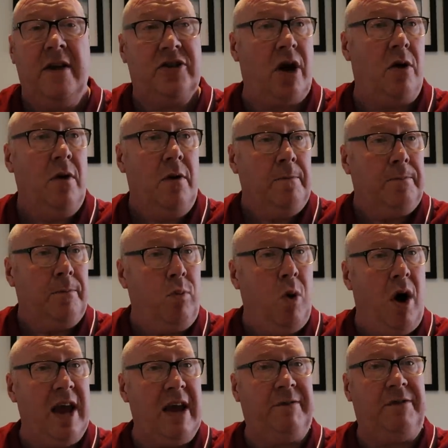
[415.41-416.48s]
So
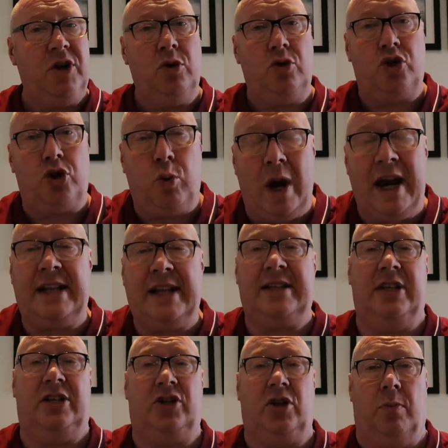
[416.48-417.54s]
what if you
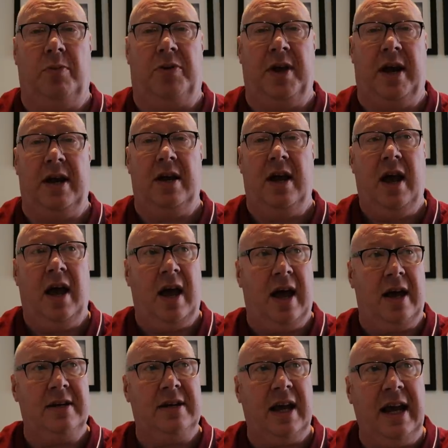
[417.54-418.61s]
tweeted something
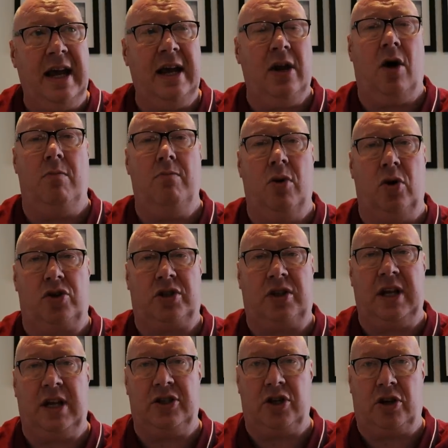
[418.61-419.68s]
and Elon Musk
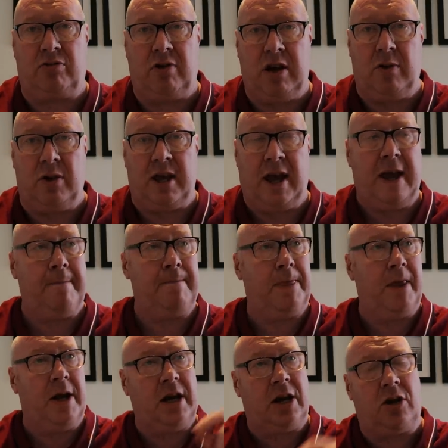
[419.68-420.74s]
didn't agree with it
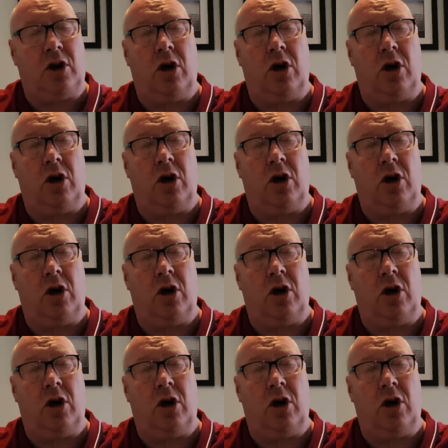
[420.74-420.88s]
and it